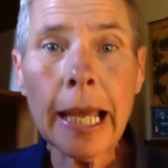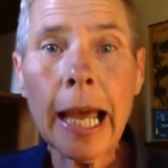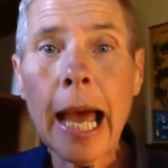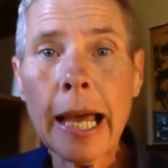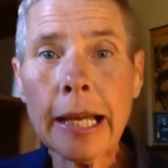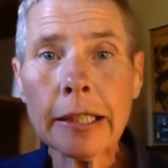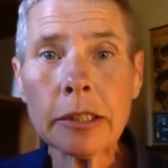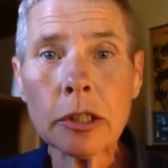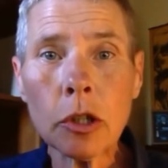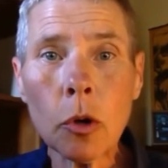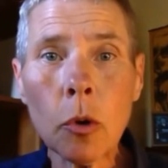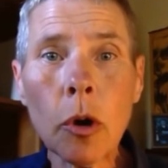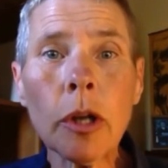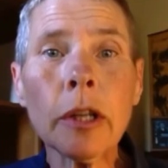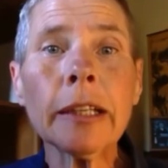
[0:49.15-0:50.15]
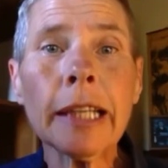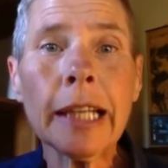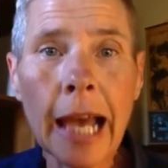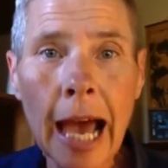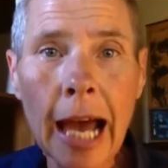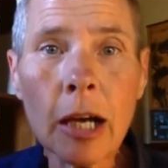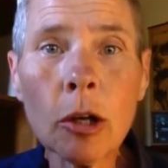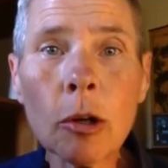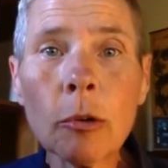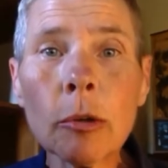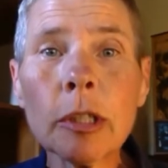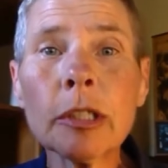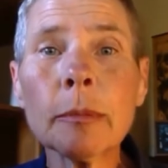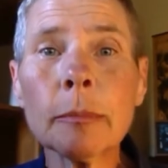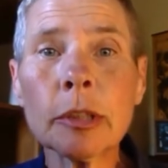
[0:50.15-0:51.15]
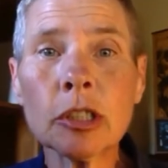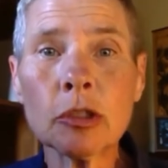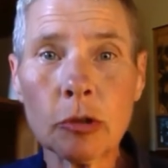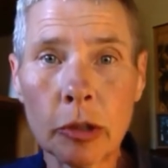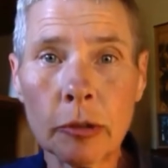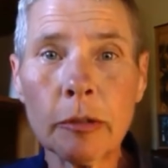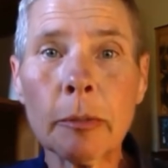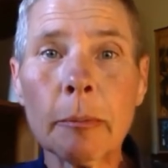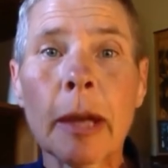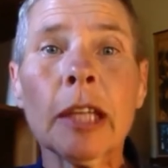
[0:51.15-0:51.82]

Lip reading: At its core, the algorithm is driven by